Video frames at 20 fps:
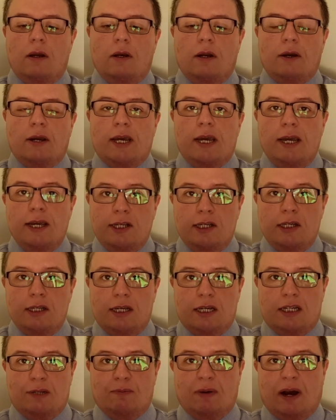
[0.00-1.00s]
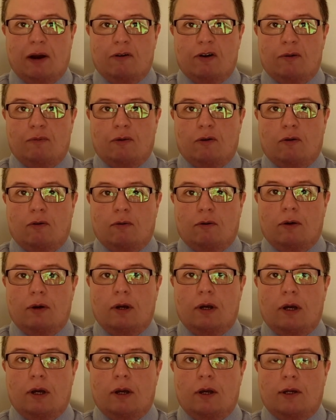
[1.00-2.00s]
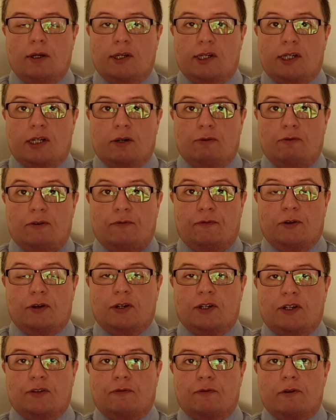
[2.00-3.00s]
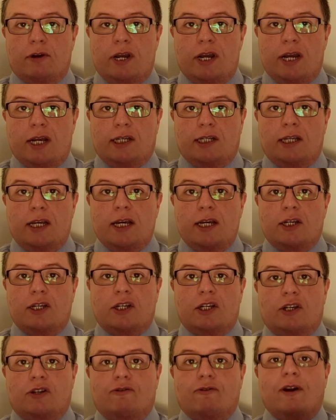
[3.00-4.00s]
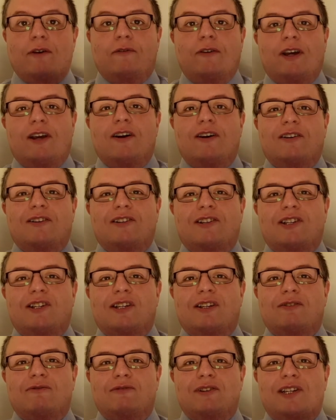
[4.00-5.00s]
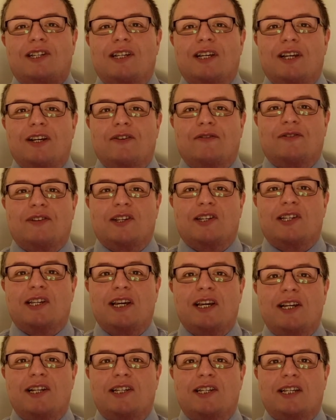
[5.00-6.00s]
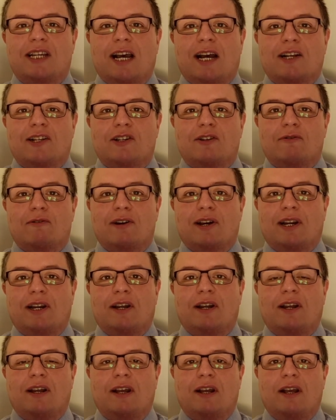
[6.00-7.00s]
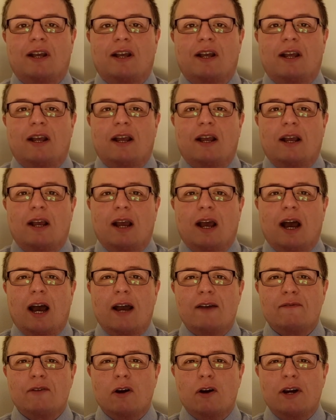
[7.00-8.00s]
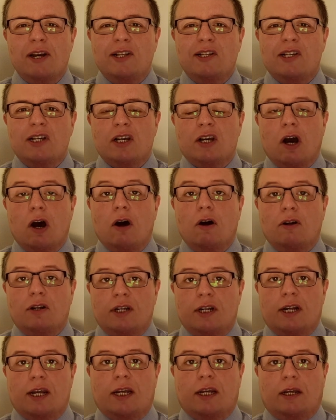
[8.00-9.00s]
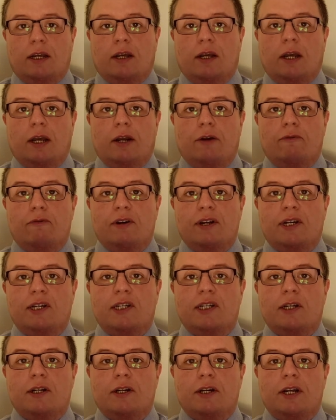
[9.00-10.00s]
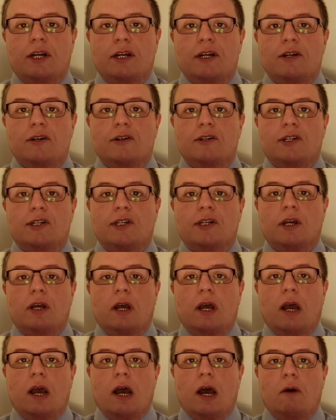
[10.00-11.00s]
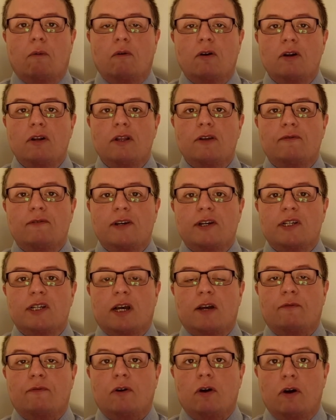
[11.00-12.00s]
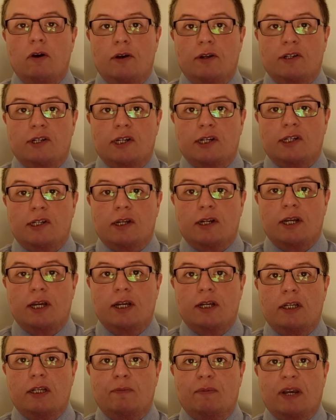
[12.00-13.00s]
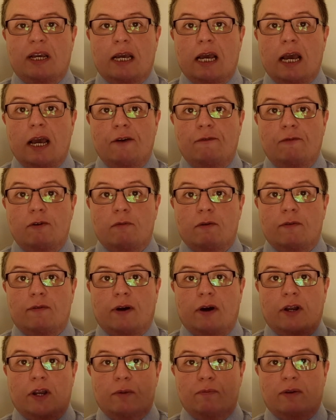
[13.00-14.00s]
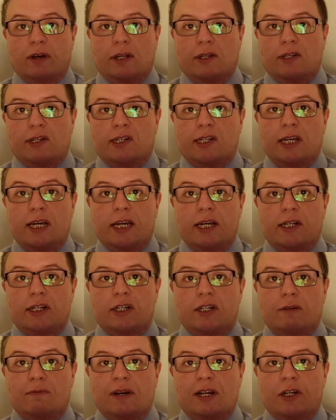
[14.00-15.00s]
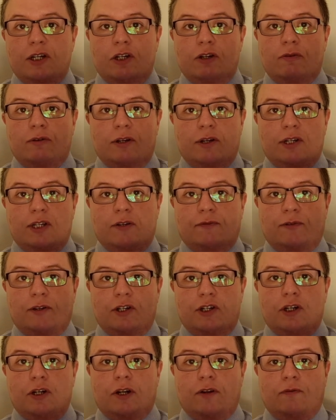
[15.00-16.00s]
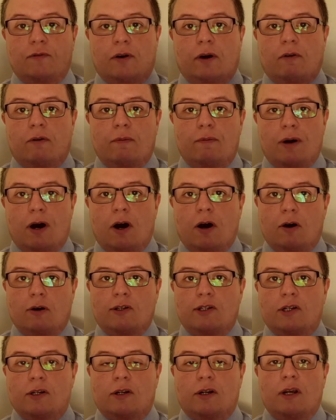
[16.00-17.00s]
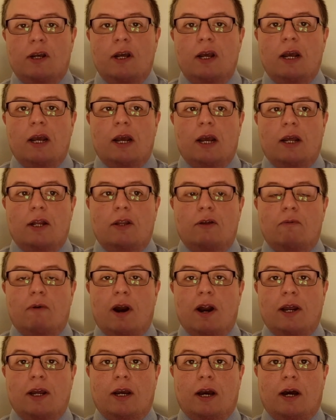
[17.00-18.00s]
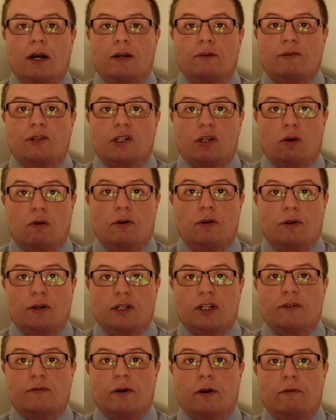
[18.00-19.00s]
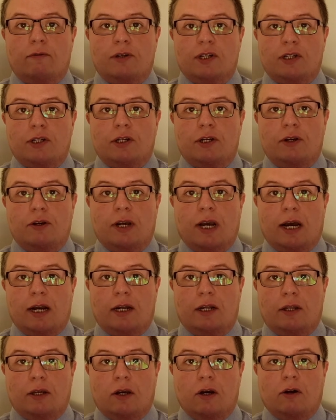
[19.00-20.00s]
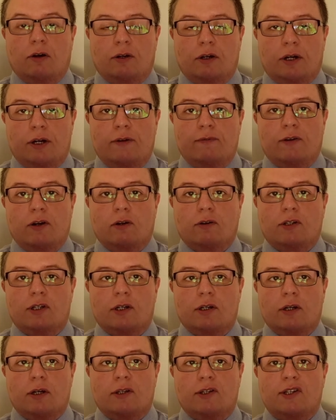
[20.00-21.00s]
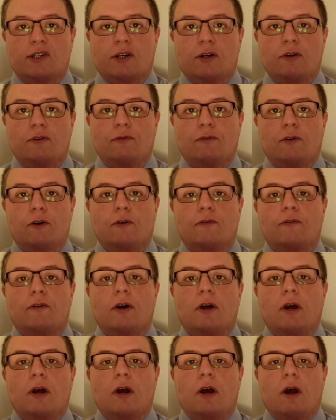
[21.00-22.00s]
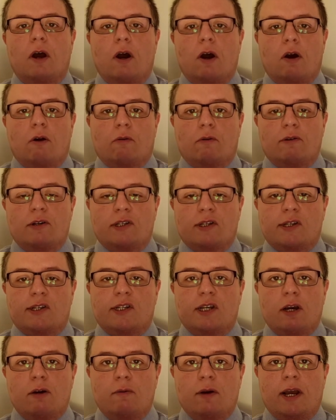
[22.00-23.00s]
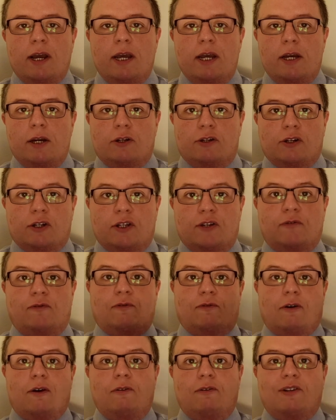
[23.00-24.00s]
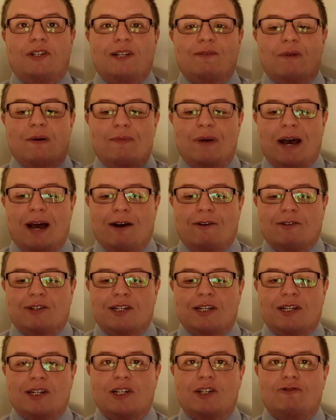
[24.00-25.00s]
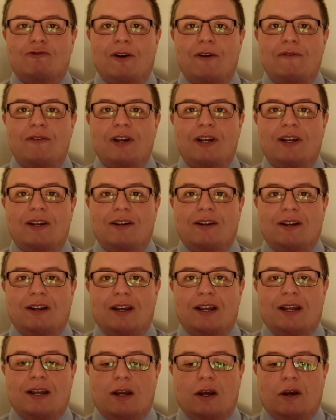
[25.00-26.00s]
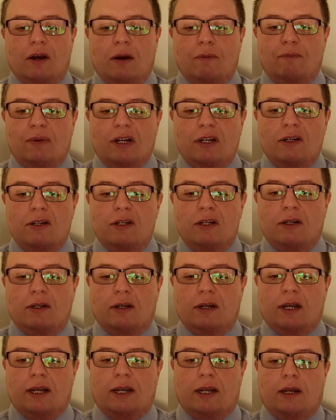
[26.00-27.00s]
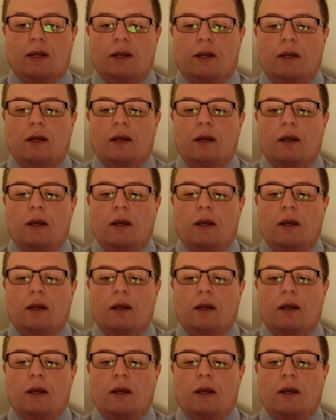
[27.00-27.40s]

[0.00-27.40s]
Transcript: Now, key to this parable, still with verse 3, is the extravagance we see of the seed scattering. I've got into gardening in recent years and one of the things I've learned is the need to be careful with how you plant the seeds to make sure they're sufficiently far apart and in the right kind of soil as far as you can in the garden you've got and so forth. Whereas the sower here just throws them about extravagantly, abundantly.